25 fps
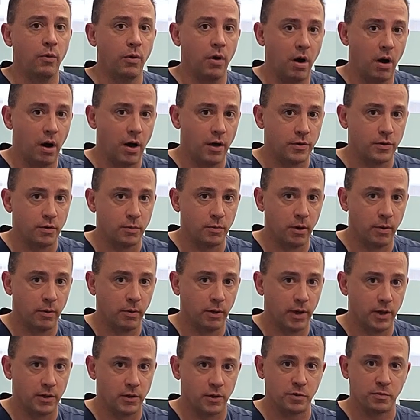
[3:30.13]
will also
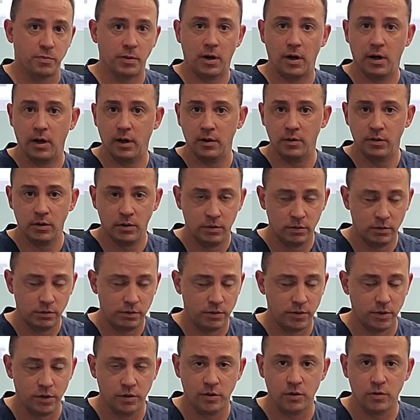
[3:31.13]
mobilize the spine
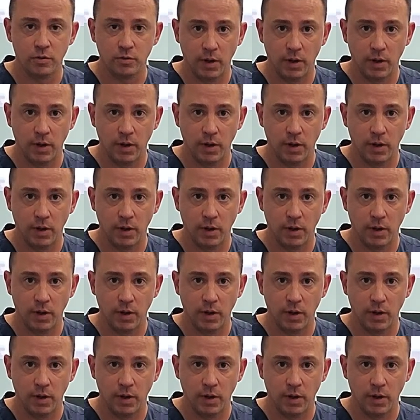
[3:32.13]
just as